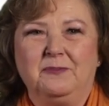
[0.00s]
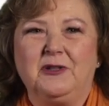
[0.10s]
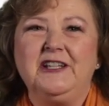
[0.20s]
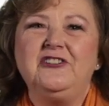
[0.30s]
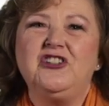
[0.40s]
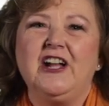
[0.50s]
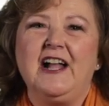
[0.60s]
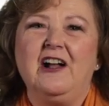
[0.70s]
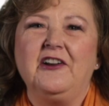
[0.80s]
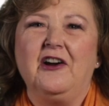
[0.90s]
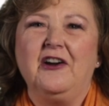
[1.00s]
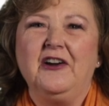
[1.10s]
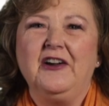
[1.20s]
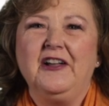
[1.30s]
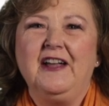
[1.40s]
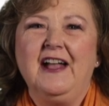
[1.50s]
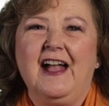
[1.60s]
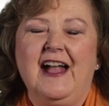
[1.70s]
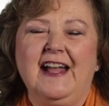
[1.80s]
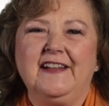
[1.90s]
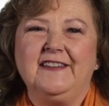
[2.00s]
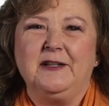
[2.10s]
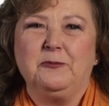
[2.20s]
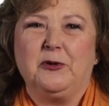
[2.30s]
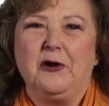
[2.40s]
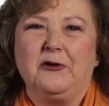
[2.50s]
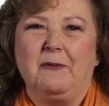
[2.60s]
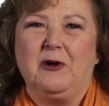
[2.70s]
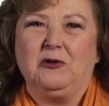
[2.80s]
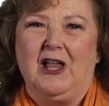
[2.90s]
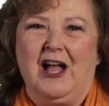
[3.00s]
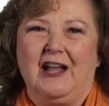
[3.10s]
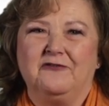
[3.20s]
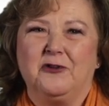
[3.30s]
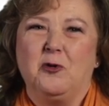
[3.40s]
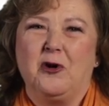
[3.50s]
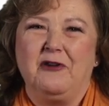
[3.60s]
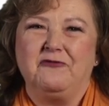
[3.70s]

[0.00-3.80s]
Please check out our ASN program online for more